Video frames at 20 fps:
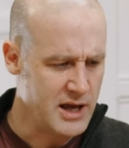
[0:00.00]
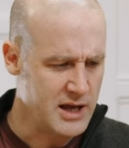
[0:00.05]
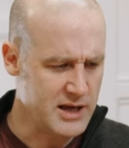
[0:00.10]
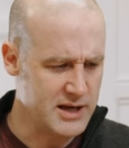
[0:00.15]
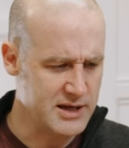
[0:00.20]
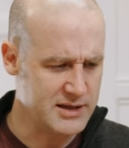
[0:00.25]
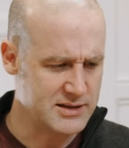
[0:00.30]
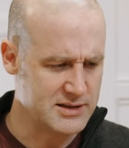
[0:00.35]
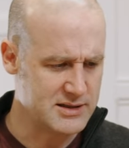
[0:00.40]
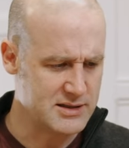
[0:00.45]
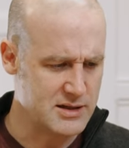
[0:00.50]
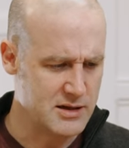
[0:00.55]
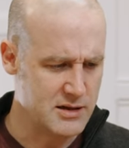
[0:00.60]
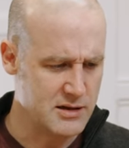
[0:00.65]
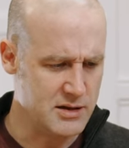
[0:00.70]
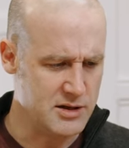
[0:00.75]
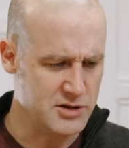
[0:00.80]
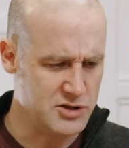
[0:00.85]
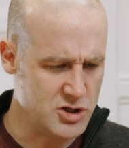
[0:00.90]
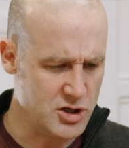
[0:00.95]
it's
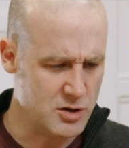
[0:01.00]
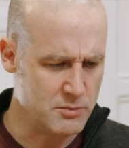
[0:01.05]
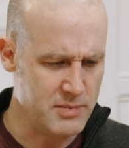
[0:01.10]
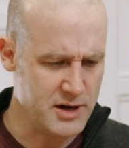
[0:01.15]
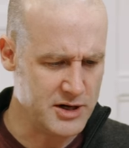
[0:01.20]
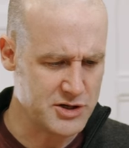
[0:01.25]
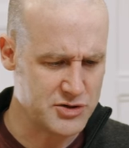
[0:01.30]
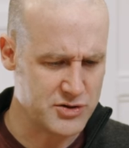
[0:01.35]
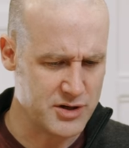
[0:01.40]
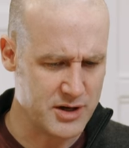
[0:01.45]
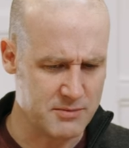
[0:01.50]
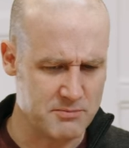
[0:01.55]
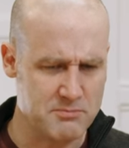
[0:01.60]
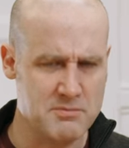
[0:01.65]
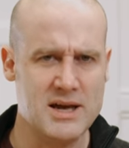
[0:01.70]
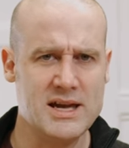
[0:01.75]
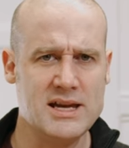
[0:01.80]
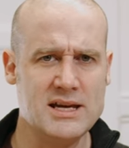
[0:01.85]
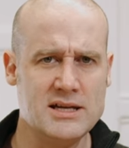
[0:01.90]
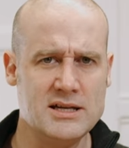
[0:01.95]
the geometric
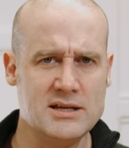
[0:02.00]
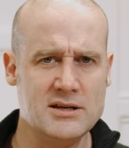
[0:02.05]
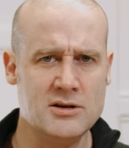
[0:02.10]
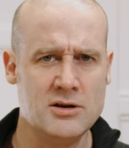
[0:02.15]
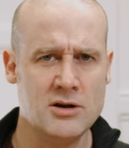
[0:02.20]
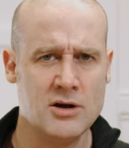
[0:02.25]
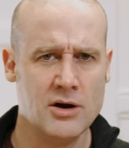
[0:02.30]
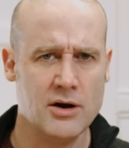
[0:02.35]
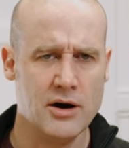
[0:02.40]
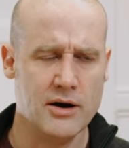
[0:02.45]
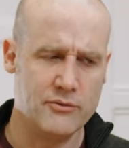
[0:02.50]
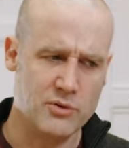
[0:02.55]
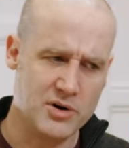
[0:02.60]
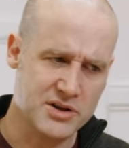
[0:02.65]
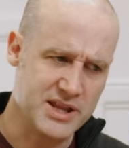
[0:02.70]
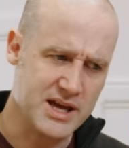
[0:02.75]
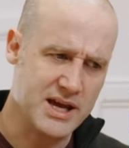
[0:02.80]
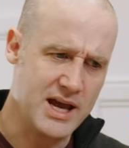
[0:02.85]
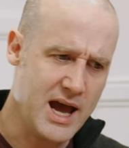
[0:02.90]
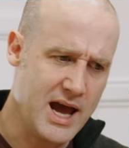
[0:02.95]
mean of
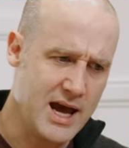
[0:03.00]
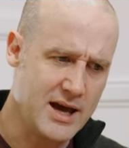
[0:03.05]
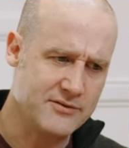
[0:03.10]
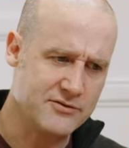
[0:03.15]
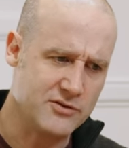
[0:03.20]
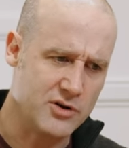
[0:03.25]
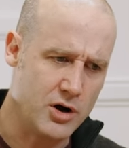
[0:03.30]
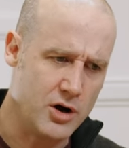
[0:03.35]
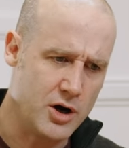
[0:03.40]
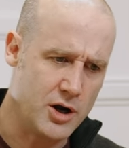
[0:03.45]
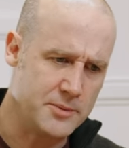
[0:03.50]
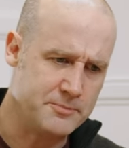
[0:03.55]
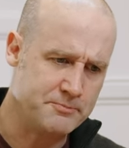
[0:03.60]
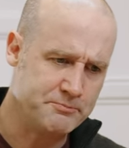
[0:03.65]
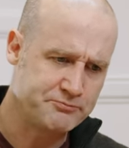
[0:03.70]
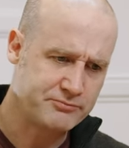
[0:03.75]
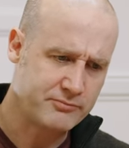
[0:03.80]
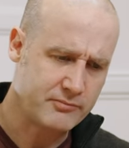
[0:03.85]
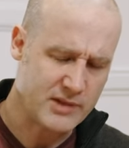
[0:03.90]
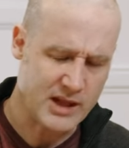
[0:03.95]
what they have got
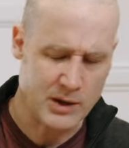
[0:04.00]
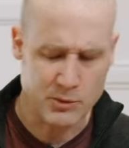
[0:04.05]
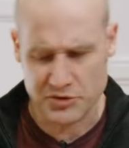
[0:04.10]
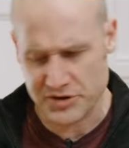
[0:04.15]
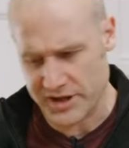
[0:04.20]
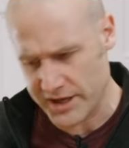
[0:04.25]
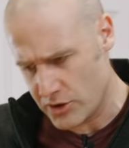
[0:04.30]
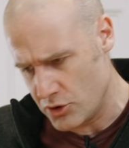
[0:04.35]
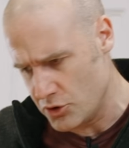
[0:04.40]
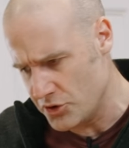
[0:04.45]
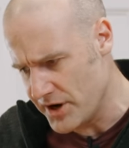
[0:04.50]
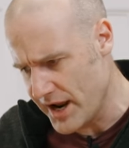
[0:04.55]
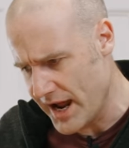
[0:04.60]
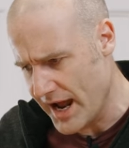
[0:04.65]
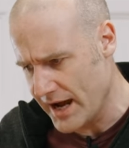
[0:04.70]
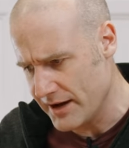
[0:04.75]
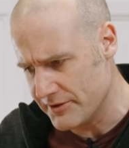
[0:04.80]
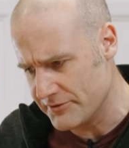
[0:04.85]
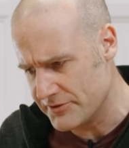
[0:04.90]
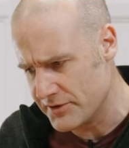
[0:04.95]
and what they could
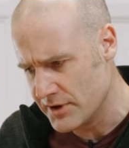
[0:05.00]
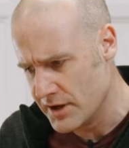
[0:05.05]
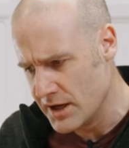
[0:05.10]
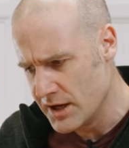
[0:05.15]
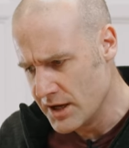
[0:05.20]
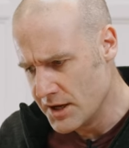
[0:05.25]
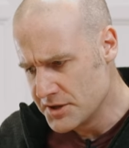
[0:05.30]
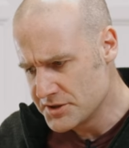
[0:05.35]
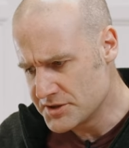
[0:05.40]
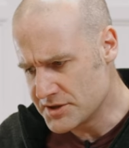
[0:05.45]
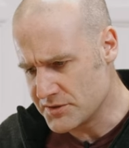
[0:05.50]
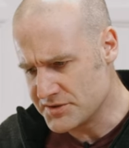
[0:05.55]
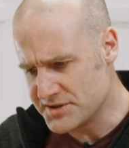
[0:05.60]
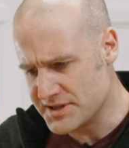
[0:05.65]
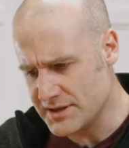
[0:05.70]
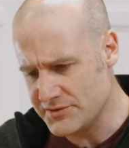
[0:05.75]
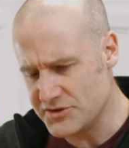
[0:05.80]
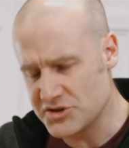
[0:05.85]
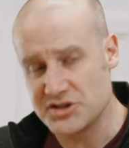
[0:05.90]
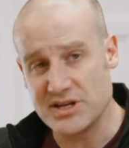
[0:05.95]
have. So
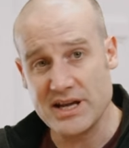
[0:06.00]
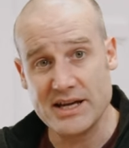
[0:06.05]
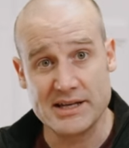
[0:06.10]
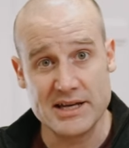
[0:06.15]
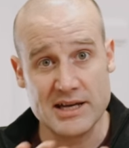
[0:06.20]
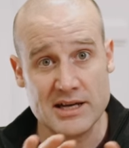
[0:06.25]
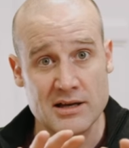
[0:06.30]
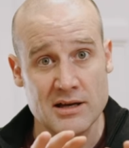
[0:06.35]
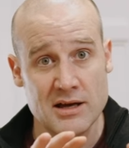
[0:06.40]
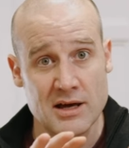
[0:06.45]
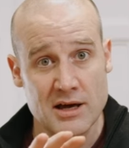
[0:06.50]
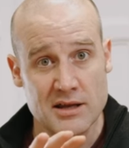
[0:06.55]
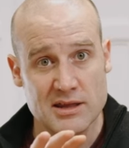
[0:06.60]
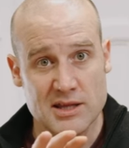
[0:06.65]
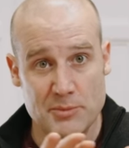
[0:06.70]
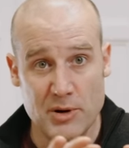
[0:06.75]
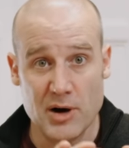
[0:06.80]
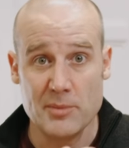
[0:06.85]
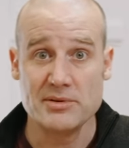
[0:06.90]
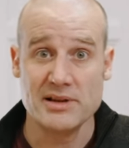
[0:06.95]
instead of just taking
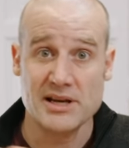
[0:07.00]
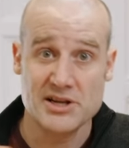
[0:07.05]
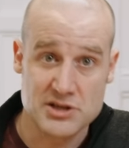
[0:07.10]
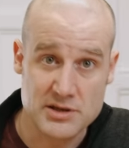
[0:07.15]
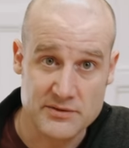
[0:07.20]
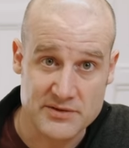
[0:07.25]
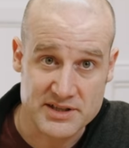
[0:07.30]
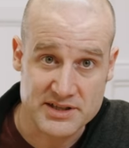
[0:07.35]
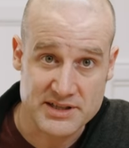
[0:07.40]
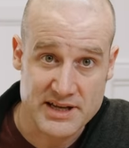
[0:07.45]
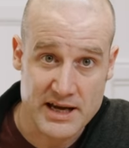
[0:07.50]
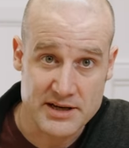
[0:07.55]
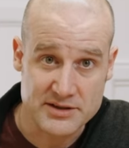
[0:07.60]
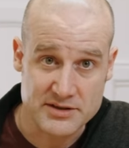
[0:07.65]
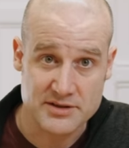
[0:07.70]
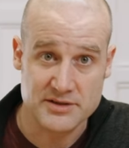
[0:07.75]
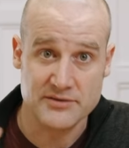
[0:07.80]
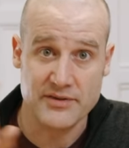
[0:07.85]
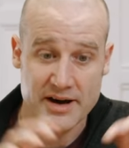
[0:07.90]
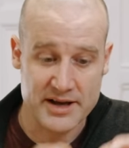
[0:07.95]
the population of the
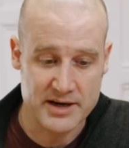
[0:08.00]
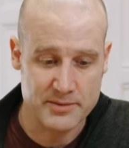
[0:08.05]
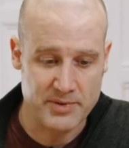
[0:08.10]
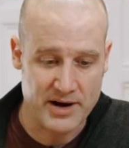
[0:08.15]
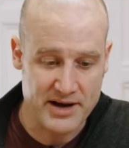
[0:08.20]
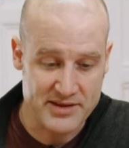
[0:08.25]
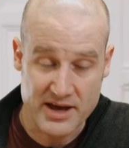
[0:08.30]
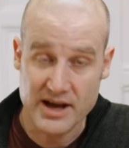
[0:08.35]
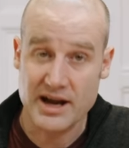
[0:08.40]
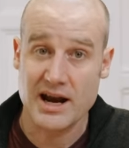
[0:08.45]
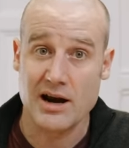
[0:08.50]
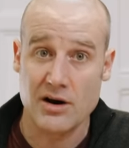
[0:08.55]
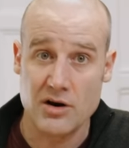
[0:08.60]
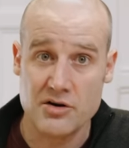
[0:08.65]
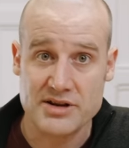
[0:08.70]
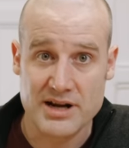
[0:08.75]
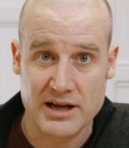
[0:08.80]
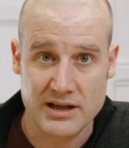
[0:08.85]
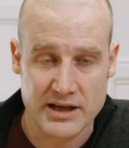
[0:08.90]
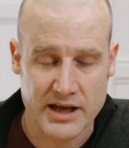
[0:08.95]
state divided by their
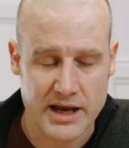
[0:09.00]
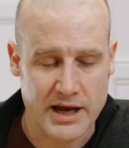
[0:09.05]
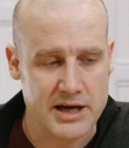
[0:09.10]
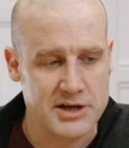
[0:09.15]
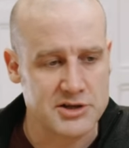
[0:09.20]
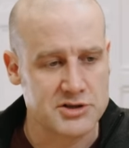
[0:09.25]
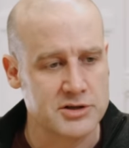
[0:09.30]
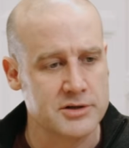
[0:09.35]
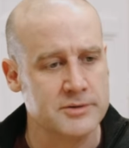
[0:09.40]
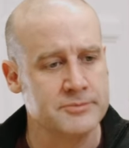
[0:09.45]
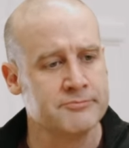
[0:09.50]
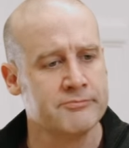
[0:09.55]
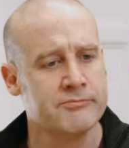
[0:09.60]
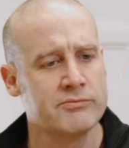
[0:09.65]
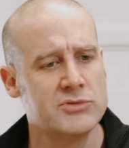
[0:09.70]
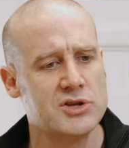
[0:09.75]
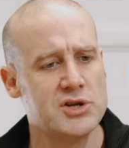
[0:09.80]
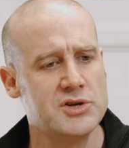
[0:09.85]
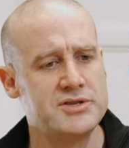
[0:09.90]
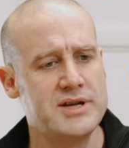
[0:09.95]
current allocation,
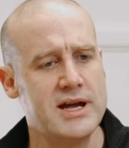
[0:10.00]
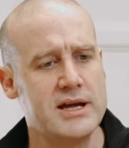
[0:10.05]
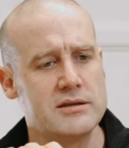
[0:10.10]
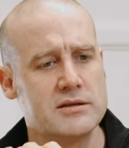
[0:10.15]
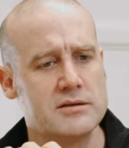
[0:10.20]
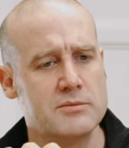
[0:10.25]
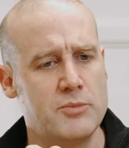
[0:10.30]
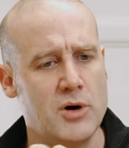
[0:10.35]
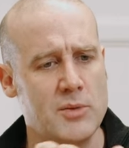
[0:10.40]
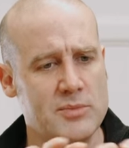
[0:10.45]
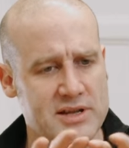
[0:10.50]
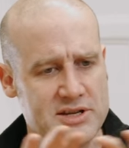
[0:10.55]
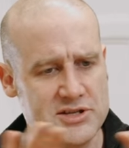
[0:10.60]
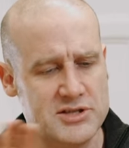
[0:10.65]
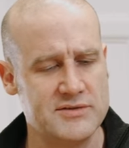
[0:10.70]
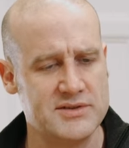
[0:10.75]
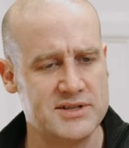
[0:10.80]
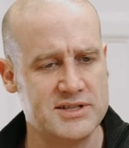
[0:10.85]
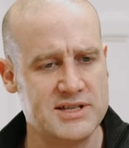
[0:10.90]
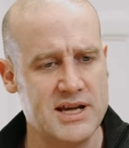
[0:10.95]
you take the
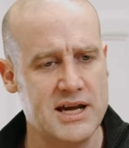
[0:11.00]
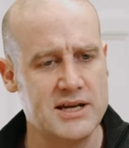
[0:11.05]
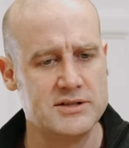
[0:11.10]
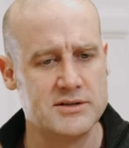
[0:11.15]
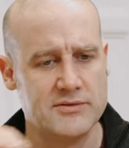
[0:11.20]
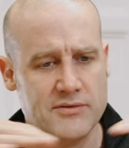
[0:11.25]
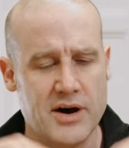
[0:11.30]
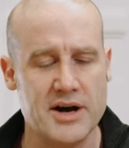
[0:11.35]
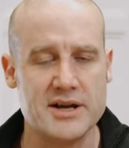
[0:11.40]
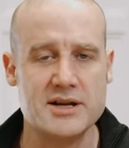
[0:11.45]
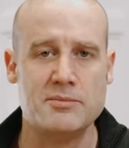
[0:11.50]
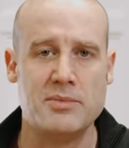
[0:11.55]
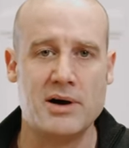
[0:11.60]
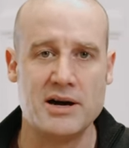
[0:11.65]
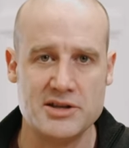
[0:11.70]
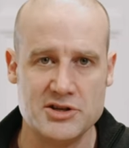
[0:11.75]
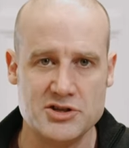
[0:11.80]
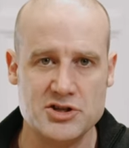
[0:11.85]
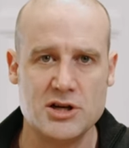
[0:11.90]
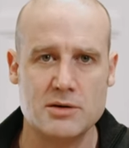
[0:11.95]
population of the state divided
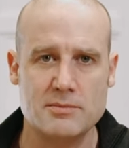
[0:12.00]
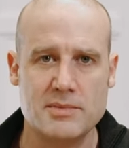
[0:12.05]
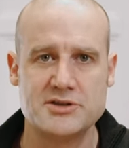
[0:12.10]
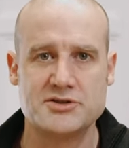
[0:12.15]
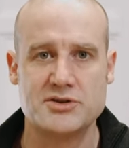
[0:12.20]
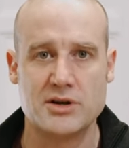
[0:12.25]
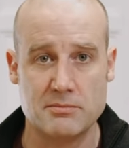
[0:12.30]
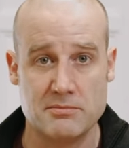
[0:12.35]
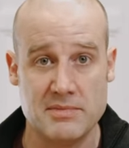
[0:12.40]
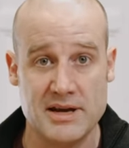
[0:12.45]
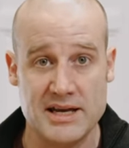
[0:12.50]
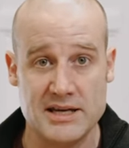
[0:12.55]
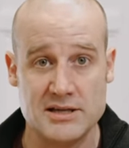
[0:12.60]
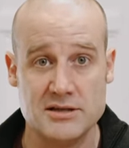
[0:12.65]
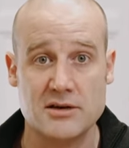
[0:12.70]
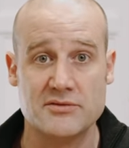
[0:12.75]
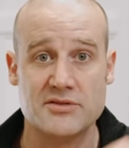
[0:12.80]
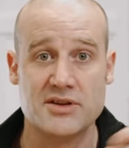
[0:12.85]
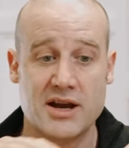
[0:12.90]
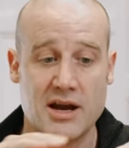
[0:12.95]
by the geometric
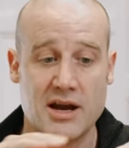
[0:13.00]
mean of the